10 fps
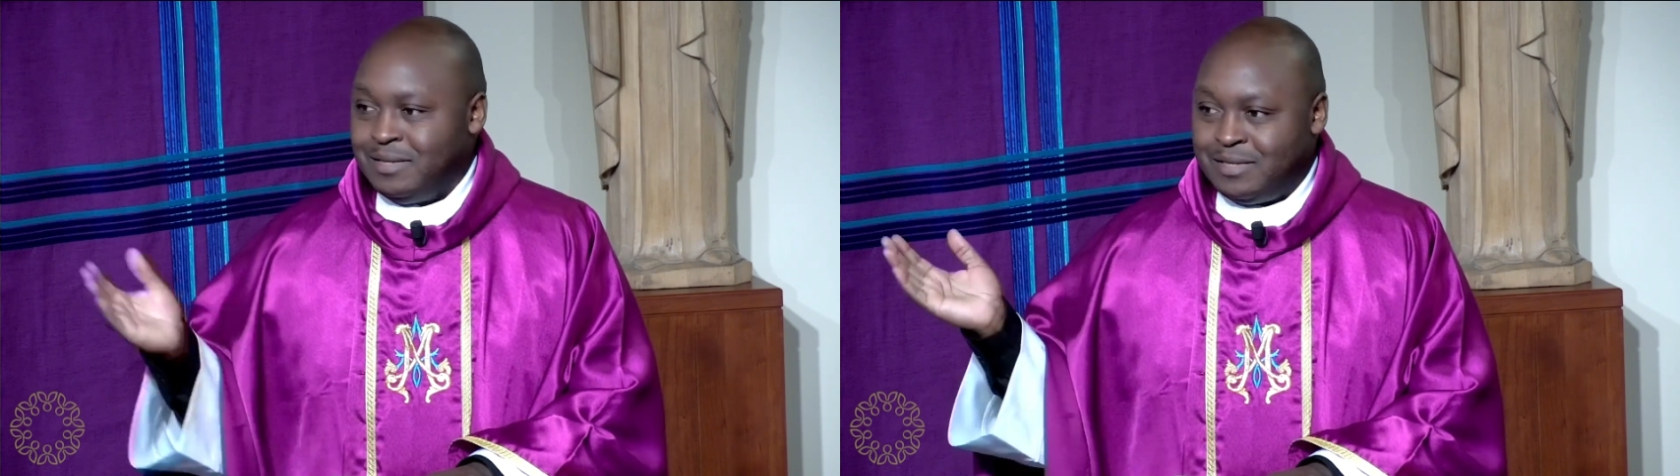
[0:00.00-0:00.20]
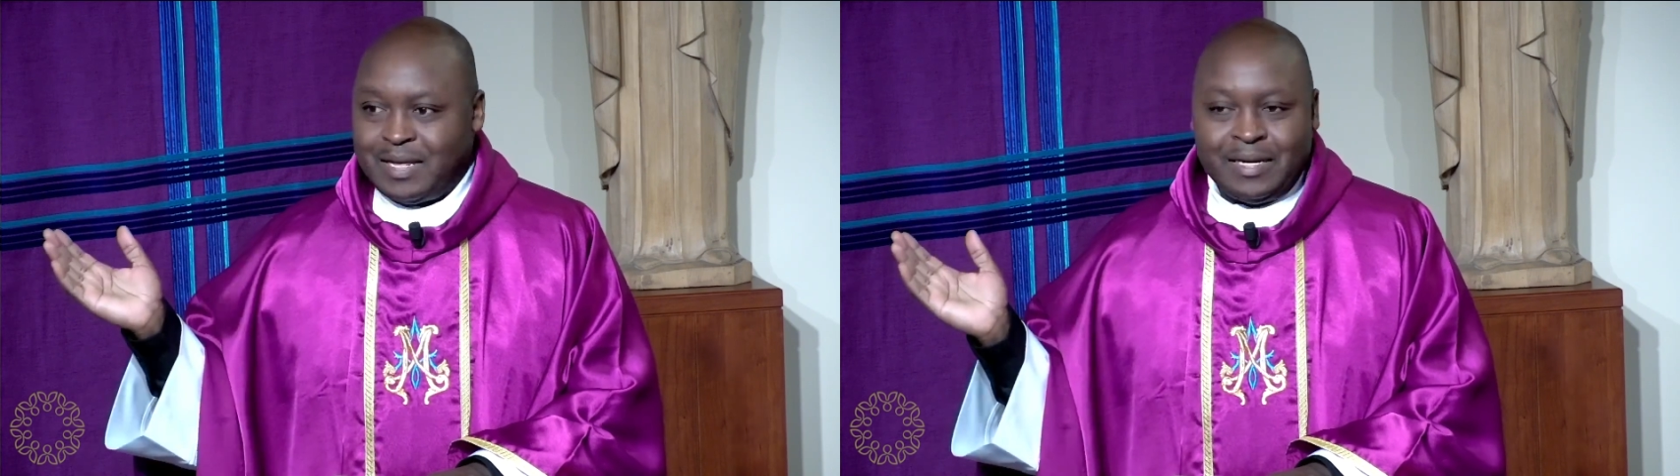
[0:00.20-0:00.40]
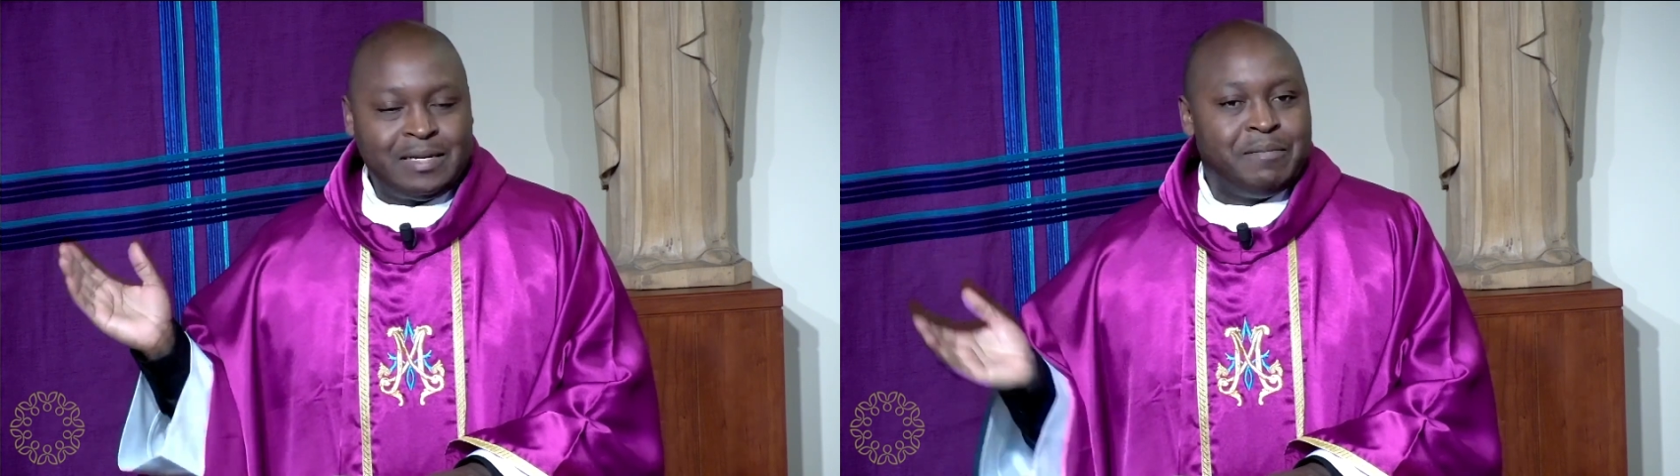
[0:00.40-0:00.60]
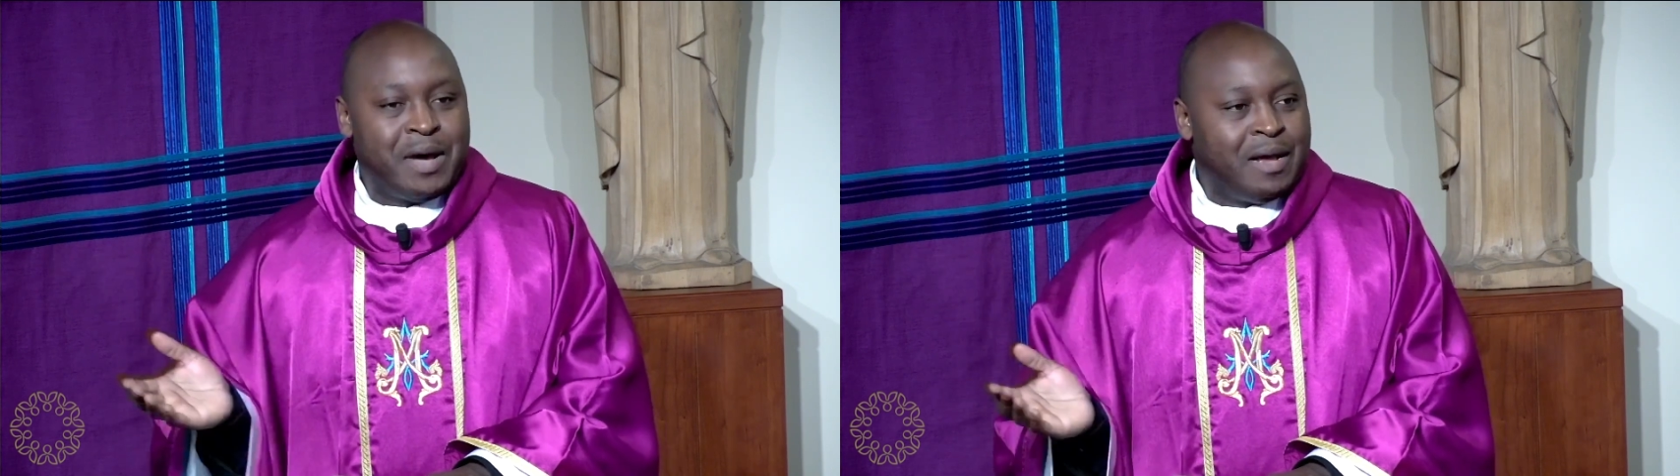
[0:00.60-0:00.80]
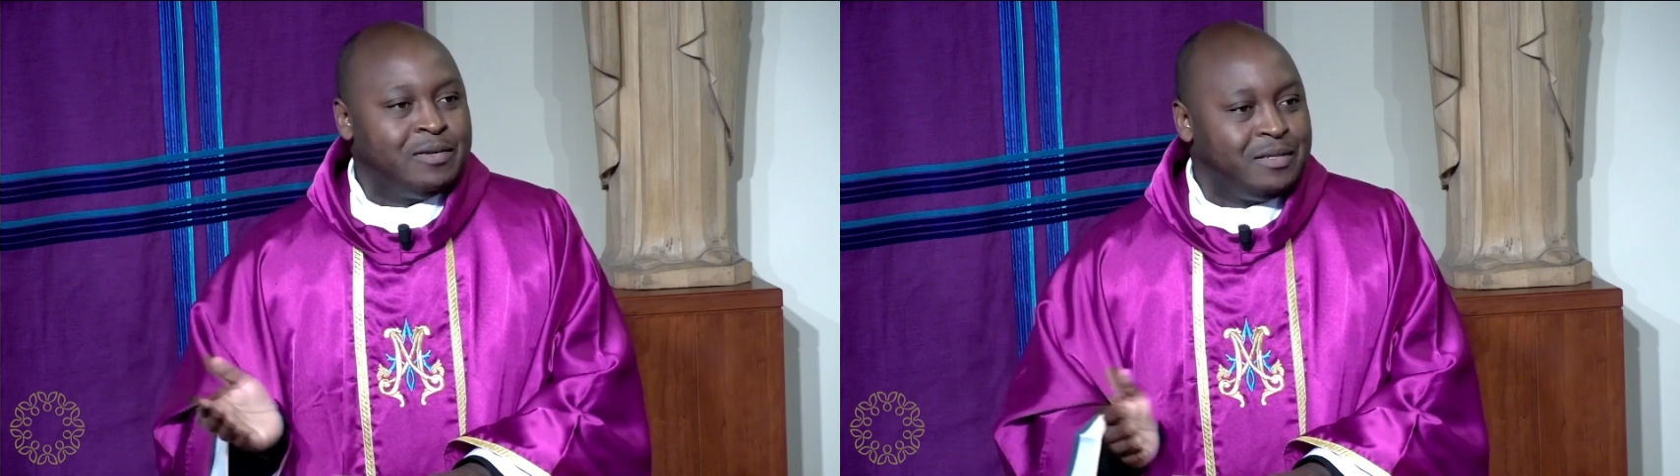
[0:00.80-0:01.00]
30
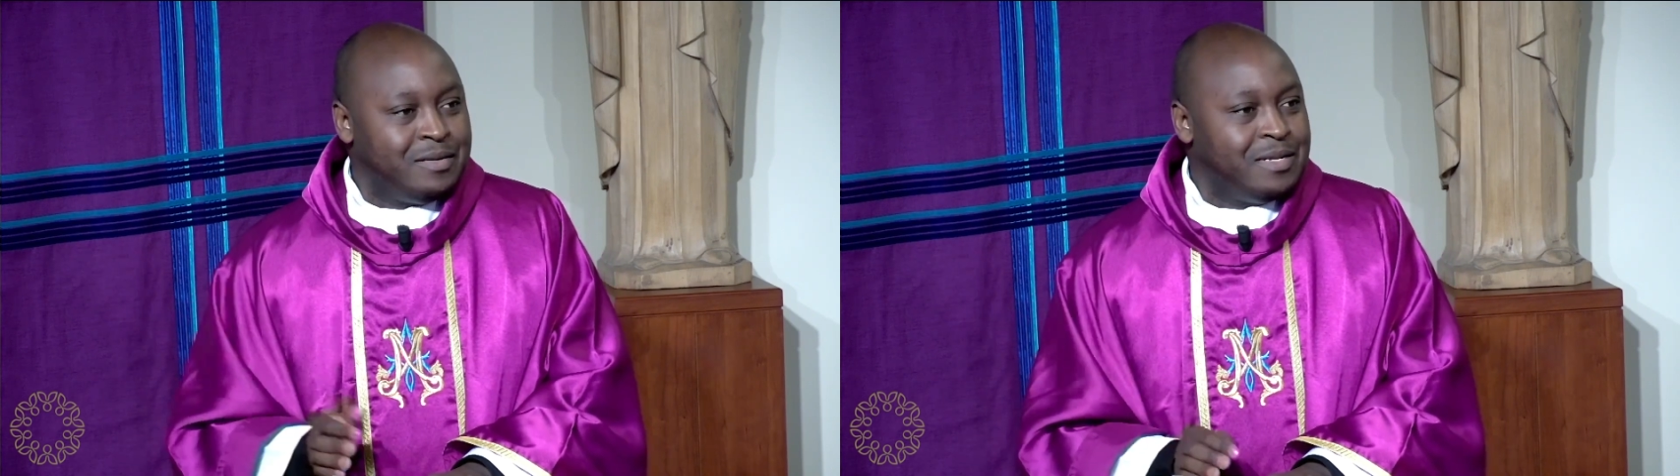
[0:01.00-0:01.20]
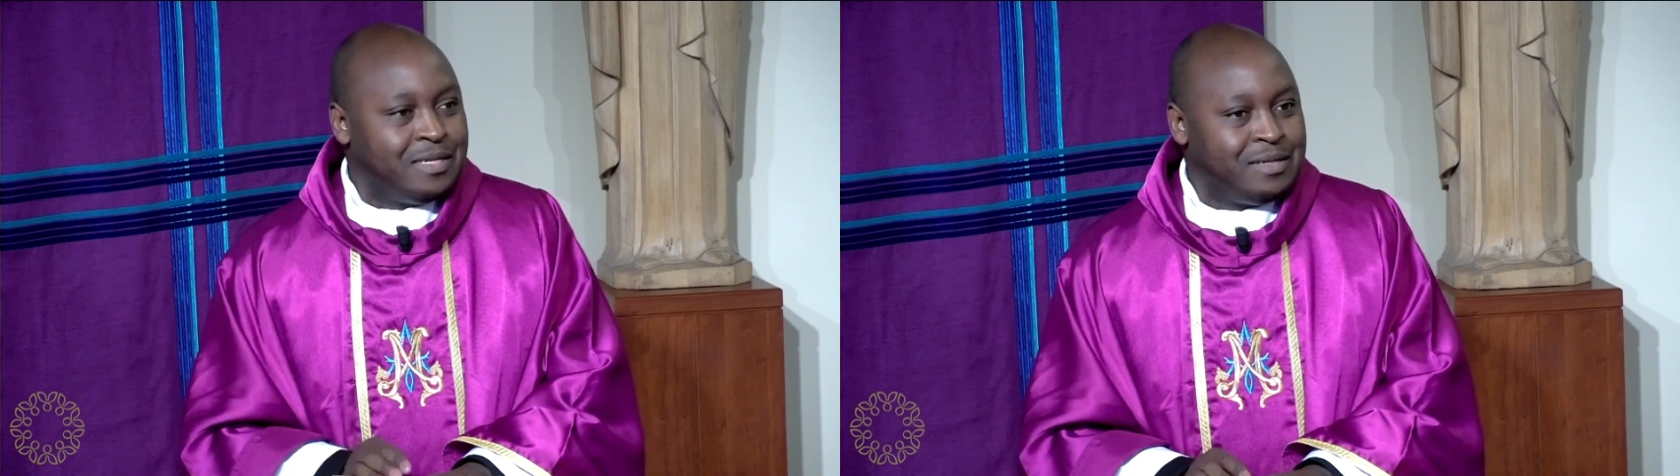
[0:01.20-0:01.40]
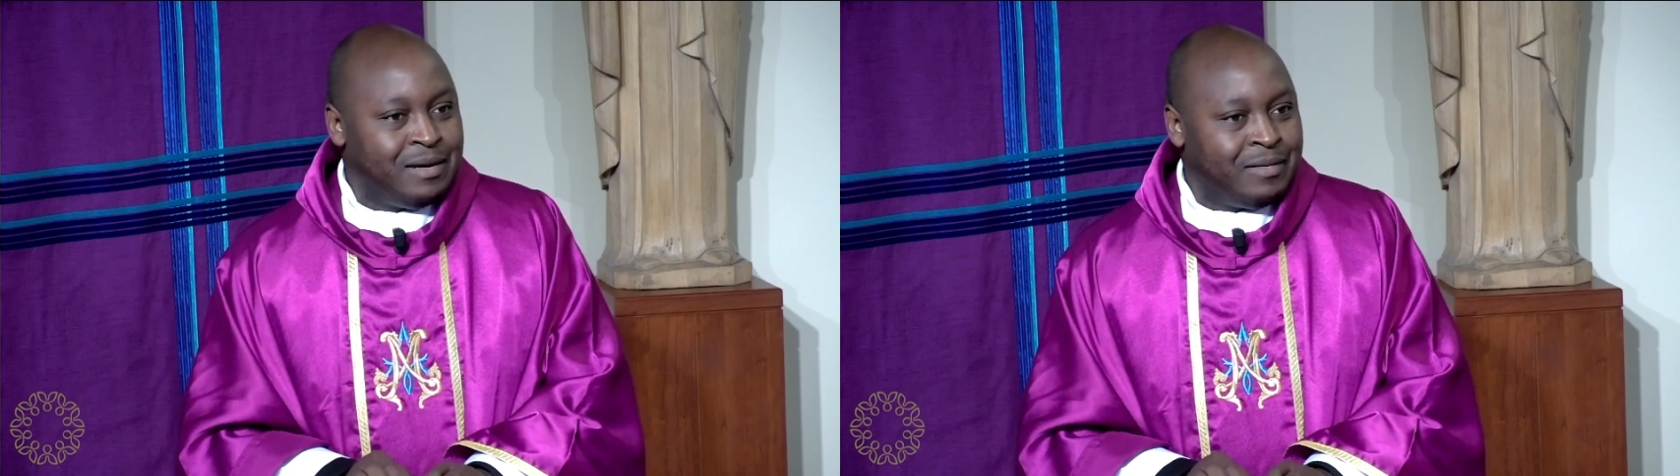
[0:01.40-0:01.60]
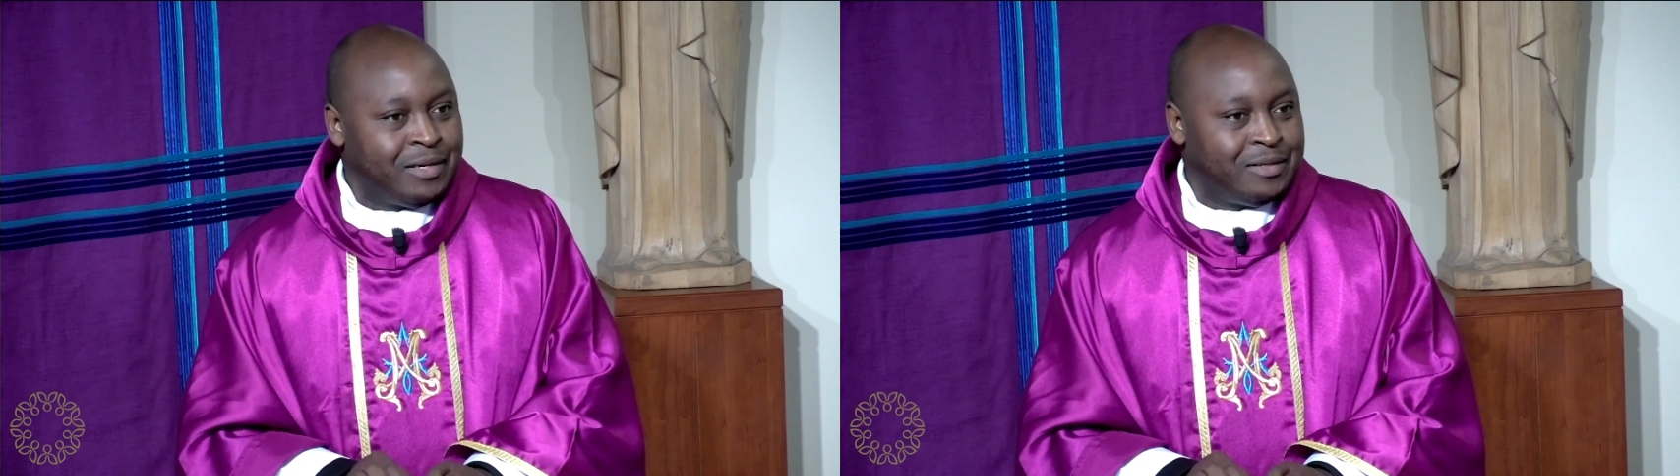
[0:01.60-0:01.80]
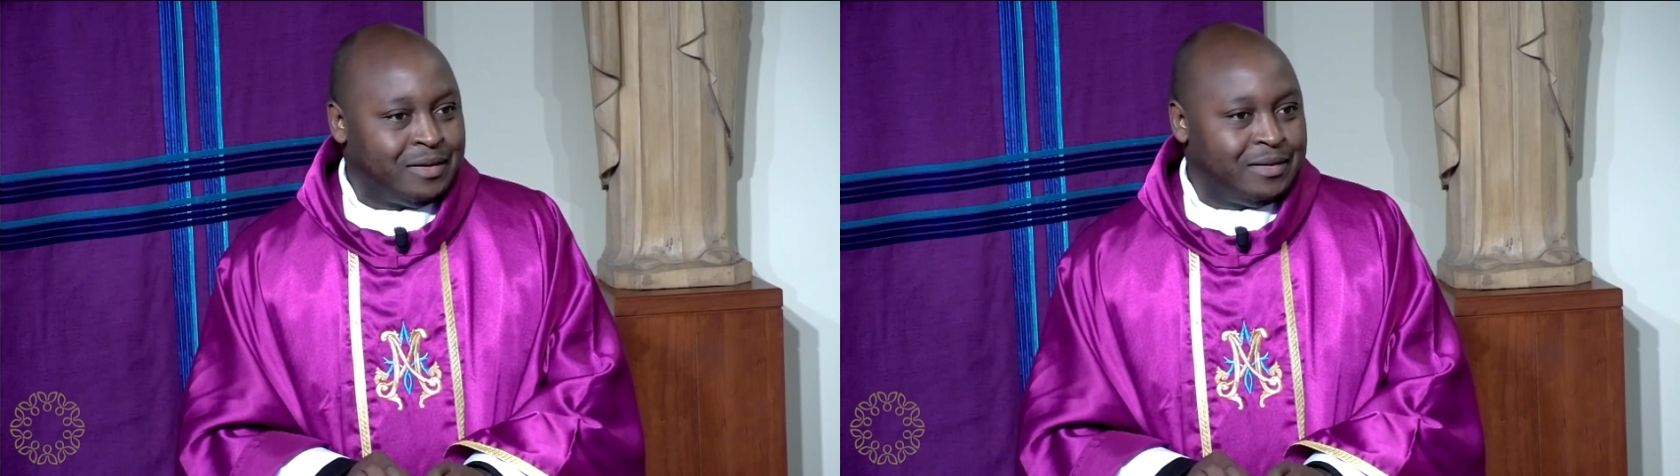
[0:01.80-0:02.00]
miles to this
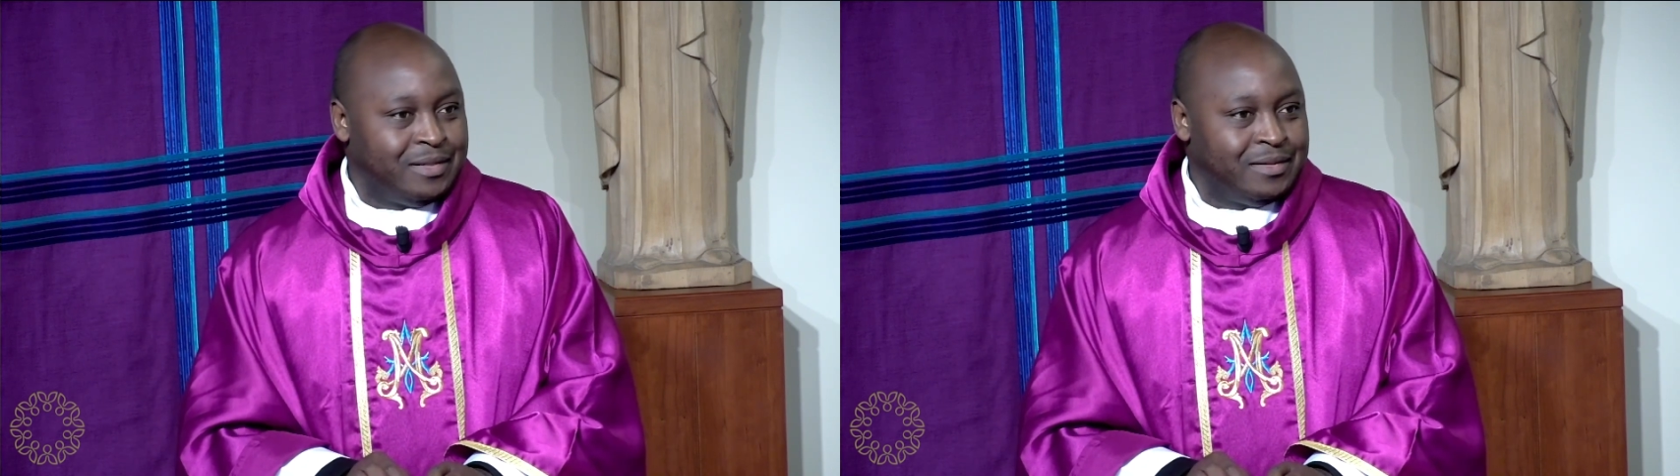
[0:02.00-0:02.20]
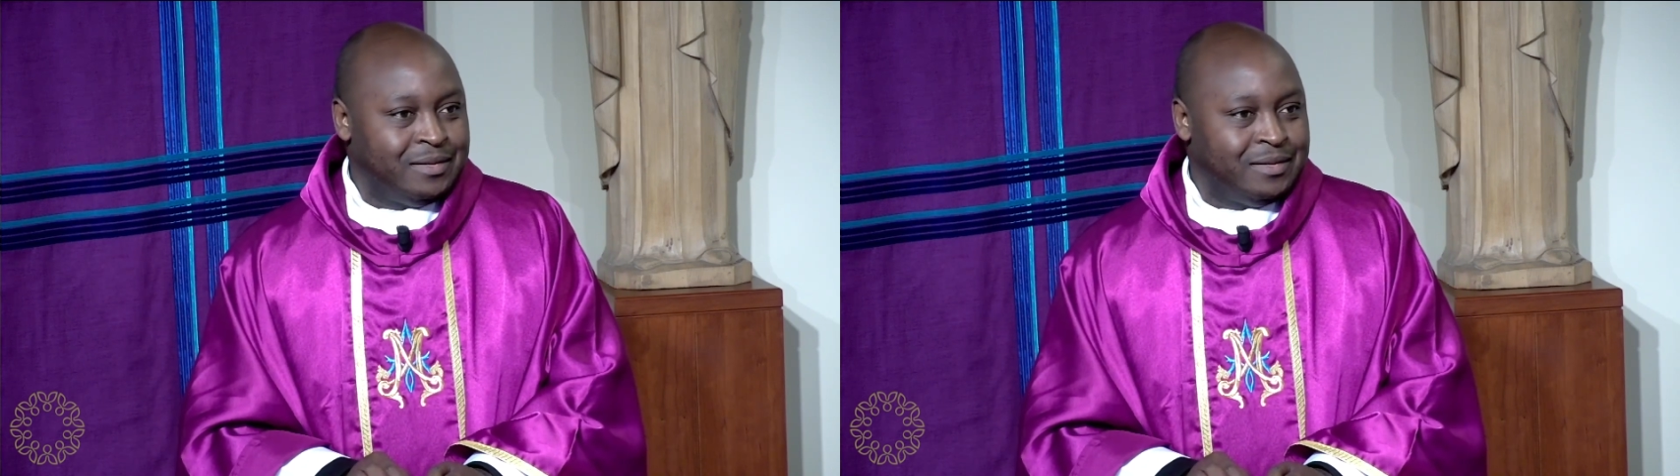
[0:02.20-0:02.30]
direction.